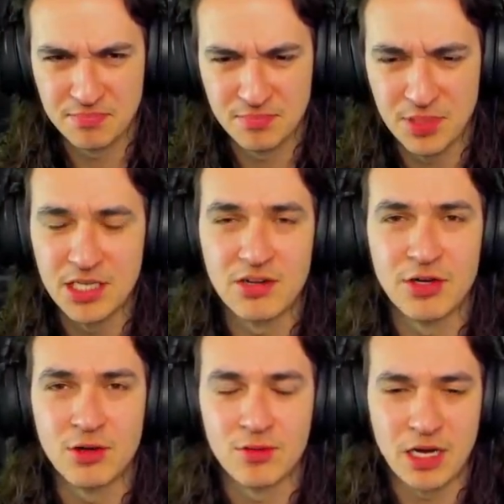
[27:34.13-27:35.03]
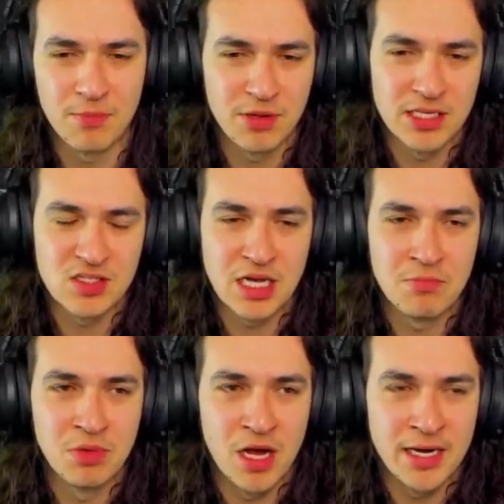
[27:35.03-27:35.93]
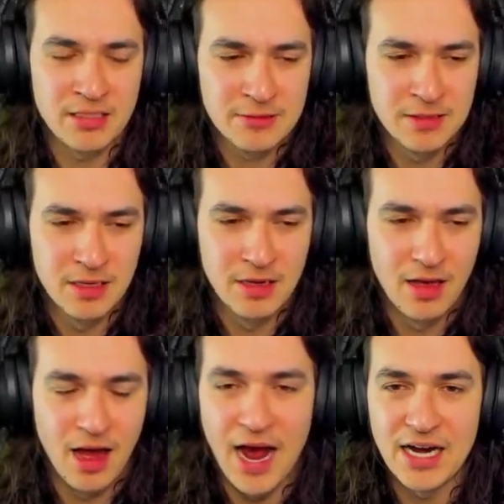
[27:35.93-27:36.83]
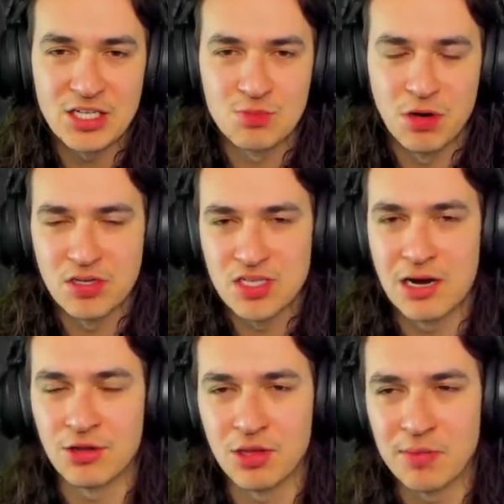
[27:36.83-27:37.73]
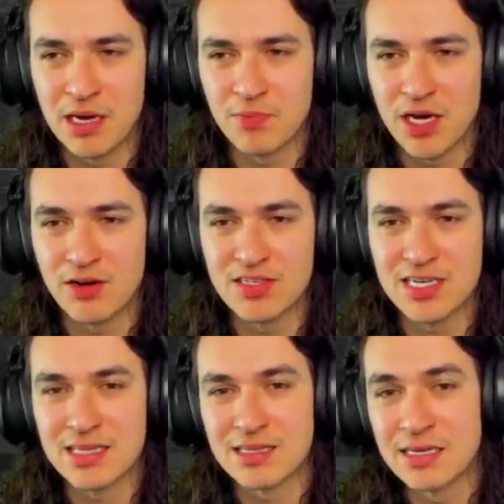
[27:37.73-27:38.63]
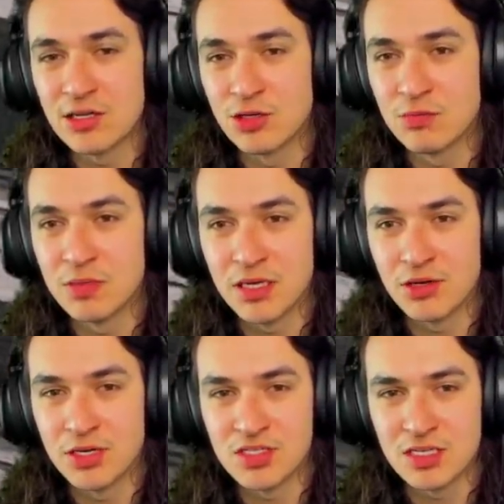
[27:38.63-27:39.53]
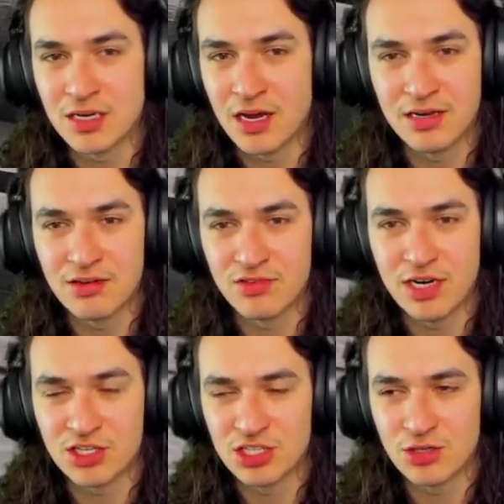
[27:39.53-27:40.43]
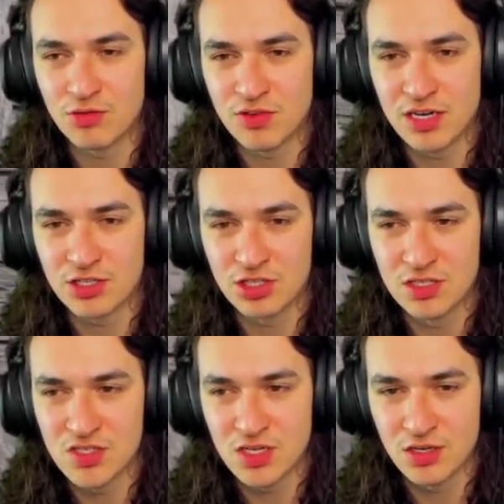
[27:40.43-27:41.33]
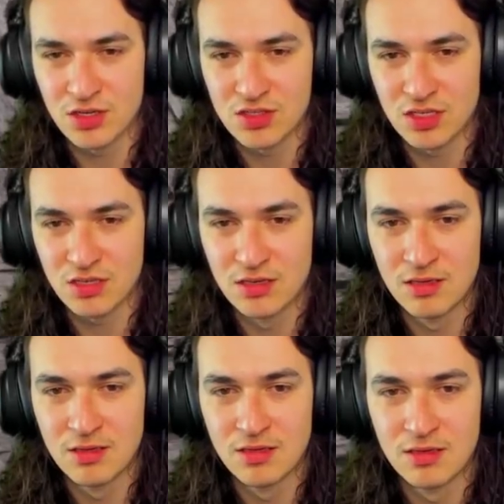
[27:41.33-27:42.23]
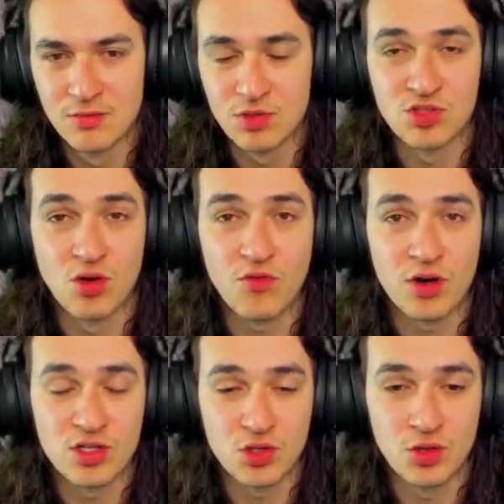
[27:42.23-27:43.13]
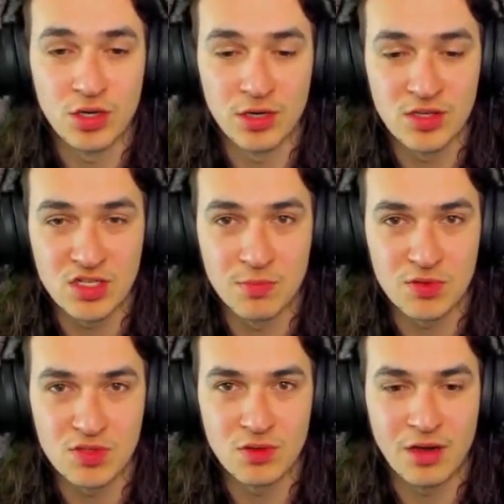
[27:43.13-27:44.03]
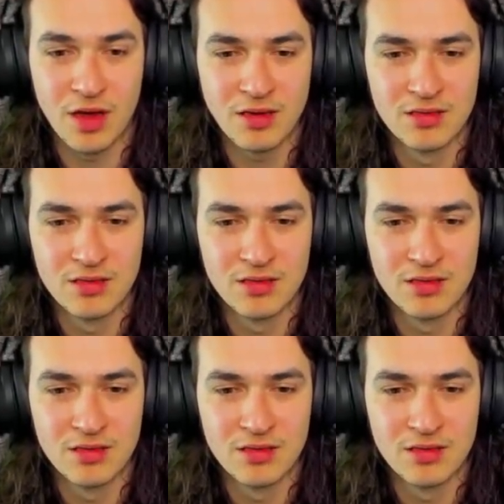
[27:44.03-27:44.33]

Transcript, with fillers: But you never know. I'm playing this game blind. I just marked down on the map areas that I think could be interesting. I never actually know if it actually is interesting. But so far, so good on this episode, huh?